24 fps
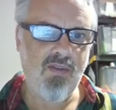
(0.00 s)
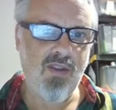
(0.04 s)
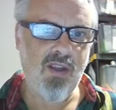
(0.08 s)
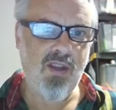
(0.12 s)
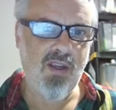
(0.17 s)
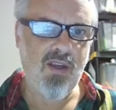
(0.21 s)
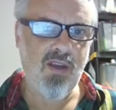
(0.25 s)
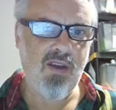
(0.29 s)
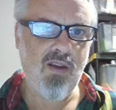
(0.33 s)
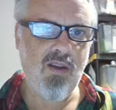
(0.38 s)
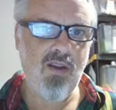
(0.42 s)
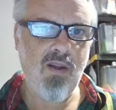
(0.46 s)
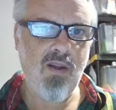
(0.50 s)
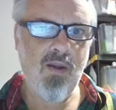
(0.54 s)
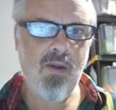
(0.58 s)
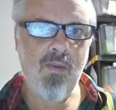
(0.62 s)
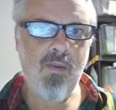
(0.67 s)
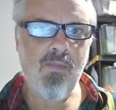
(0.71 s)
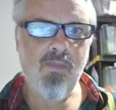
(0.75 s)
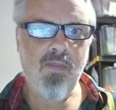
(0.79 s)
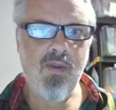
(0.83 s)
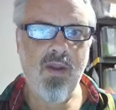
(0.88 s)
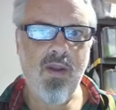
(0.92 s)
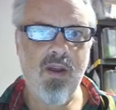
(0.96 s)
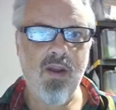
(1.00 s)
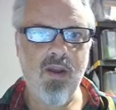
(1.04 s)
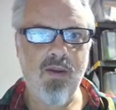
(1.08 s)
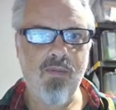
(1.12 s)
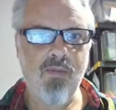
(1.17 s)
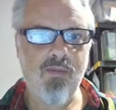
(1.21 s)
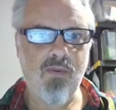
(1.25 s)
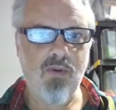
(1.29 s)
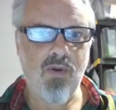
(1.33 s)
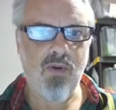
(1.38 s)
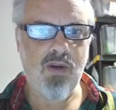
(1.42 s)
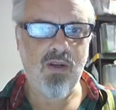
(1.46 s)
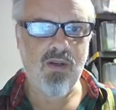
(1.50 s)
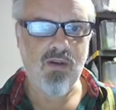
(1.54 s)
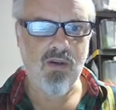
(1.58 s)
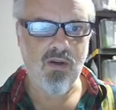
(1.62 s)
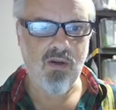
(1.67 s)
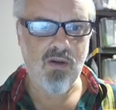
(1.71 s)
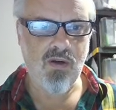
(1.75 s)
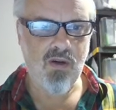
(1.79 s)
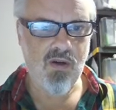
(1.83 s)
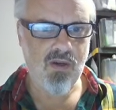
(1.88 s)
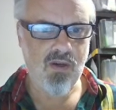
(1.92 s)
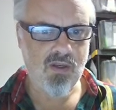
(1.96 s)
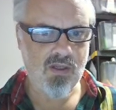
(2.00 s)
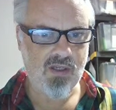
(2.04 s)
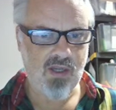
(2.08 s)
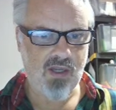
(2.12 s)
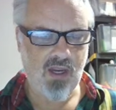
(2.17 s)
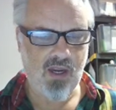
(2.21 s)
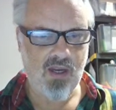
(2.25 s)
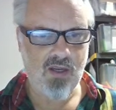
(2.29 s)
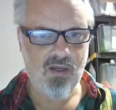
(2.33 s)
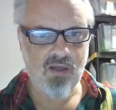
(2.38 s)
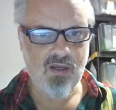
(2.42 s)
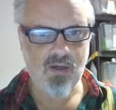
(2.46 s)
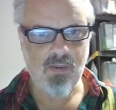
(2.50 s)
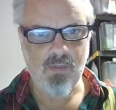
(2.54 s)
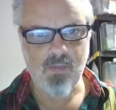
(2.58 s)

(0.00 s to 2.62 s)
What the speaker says: the creature stage.